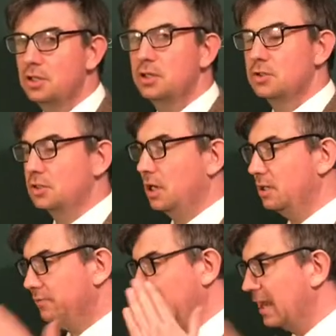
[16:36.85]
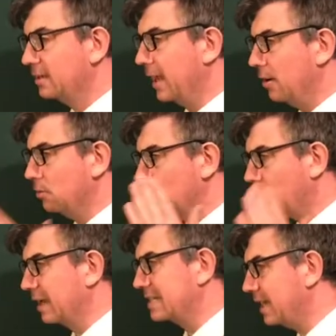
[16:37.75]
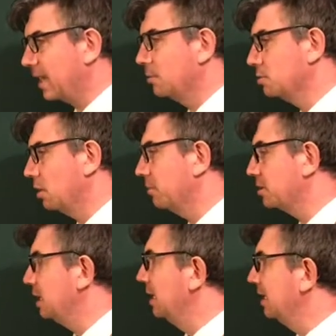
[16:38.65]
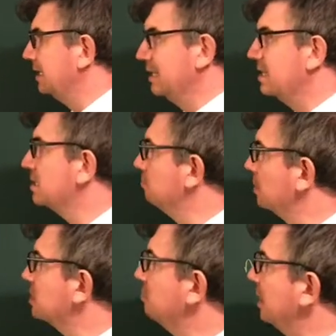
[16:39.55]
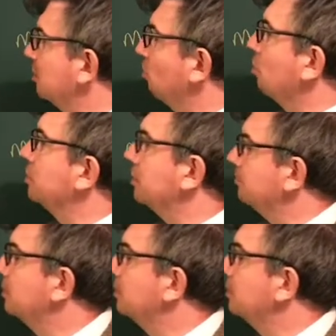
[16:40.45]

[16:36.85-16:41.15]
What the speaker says: So to kind of nail down what exactly we're talking about, the list must be in order,